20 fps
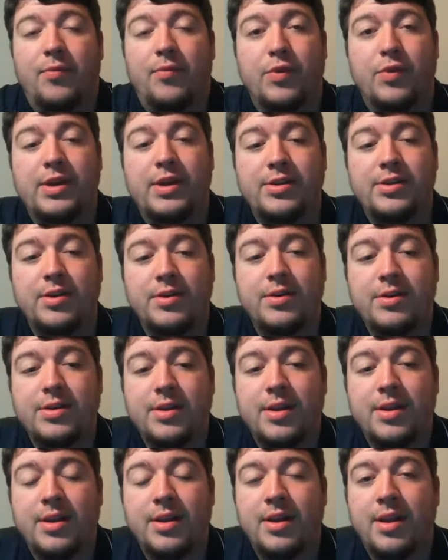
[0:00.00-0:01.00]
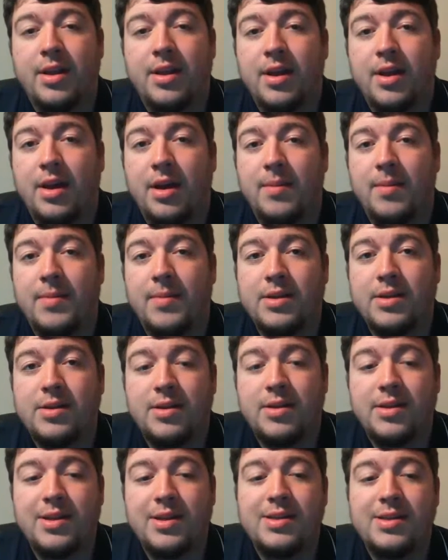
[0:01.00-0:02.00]
research
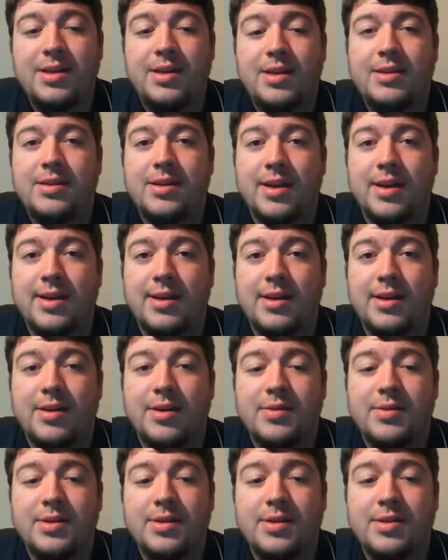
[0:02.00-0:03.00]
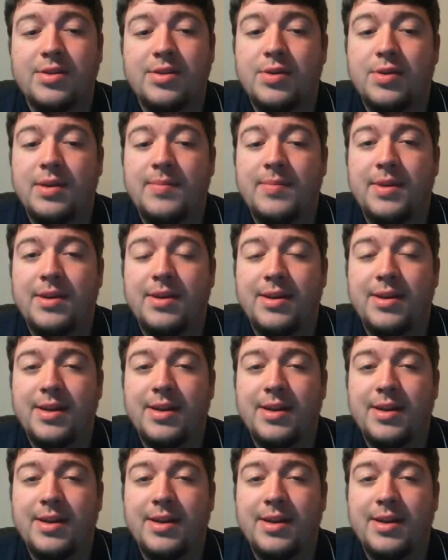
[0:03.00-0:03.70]
into the disease, diagnosis, treatment,